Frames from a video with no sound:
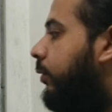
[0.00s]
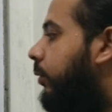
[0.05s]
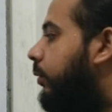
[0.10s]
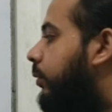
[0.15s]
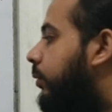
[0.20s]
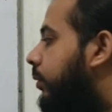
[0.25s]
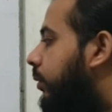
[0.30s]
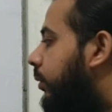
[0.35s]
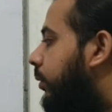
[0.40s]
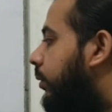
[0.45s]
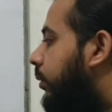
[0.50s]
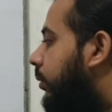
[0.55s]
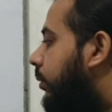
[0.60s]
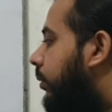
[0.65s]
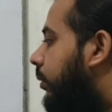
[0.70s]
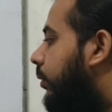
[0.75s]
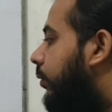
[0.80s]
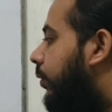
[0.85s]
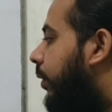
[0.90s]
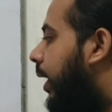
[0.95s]
to
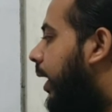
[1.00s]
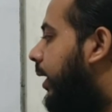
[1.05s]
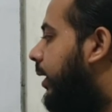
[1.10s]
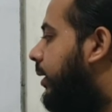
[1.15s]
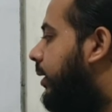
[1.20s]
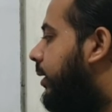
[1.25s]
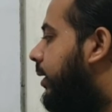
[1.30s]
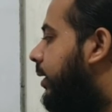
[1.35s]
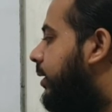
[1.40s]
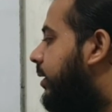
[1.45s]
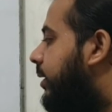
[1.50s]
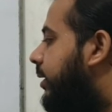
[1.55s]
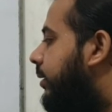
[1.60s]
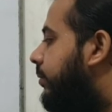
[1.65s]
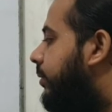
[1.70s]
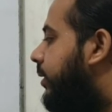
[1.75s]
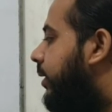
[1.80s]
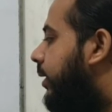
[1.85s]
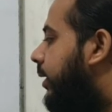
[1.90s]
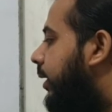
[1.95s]
write
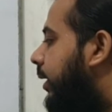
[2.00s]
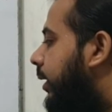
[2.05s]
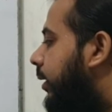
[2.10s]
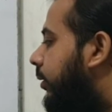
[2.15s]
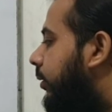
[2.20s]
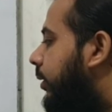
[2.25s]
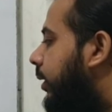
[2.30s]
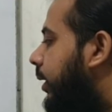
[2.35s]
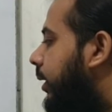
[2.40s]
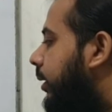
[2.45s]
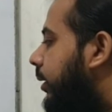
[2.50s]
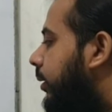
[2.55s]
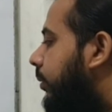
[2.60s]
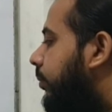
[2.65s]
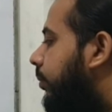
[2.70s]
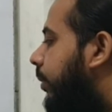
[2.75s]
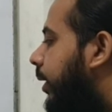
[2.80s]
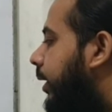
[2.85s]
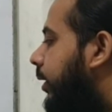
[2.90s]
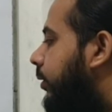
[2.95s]
description here, okay,
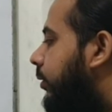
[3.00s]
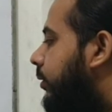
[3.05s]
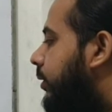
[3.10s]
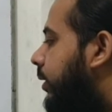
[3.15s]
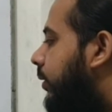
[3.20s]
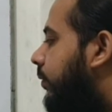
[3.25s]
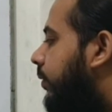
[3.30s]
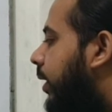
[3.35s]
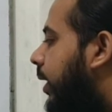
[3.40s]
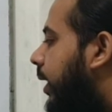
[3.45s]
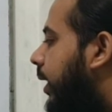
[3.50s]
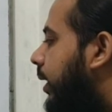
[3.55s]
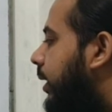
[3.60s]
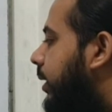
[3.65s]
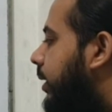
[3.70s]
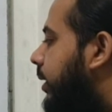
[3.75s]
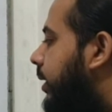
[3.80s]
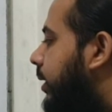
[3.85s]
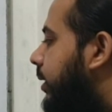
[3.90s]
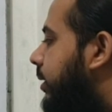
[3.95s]
by yourself.
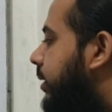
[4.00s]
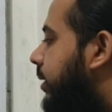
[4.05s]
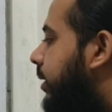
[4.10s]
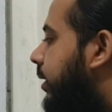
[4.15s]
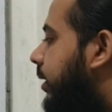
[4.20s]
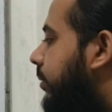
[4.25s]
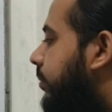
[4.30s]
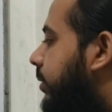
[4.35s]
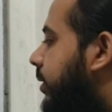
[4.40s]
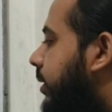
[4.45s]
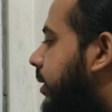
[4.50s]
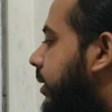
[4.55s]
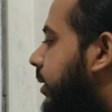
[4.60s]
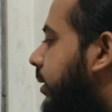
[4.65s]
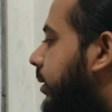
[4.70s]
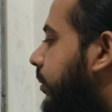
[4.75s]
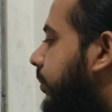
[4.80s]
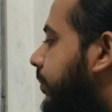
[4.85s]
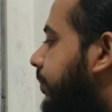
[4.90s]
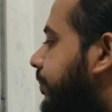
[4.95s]
Write
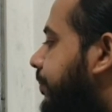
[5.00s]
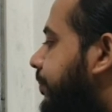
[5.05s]
description